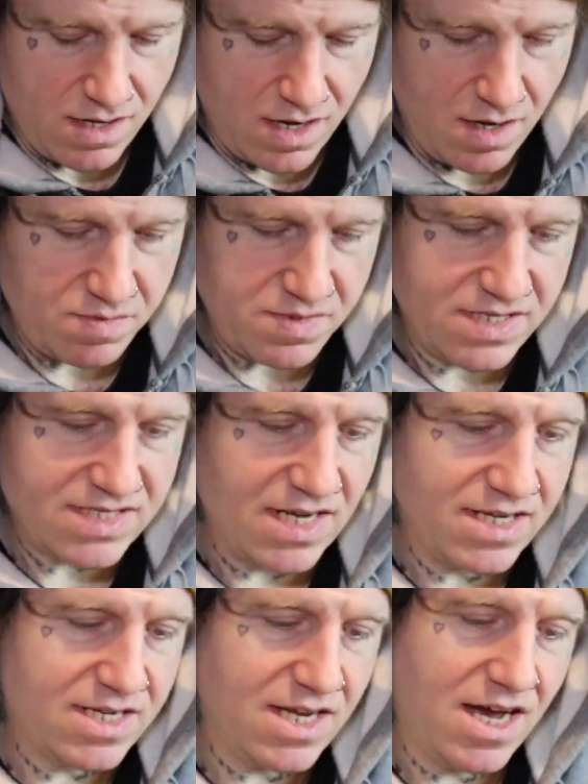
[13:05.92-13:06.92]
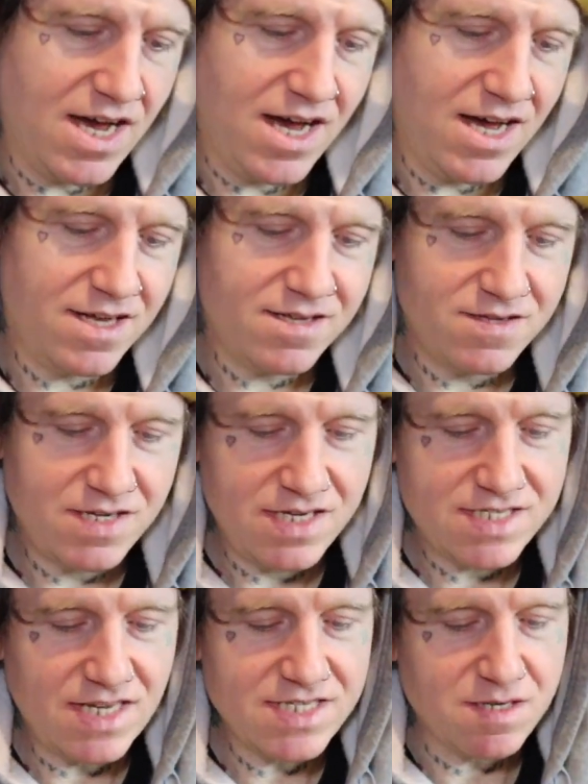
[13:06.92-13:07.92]
Oh, he sent uh,
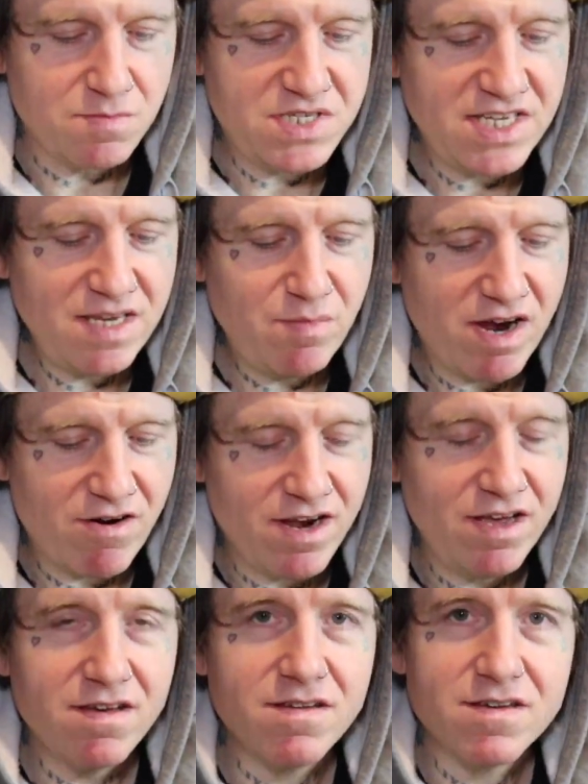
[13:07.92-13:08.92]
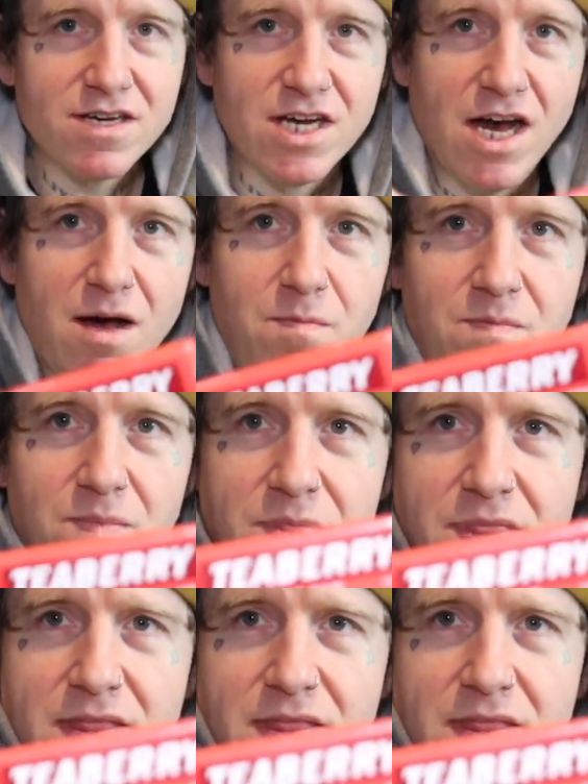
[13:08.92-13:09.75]
he sent some tea berry gum,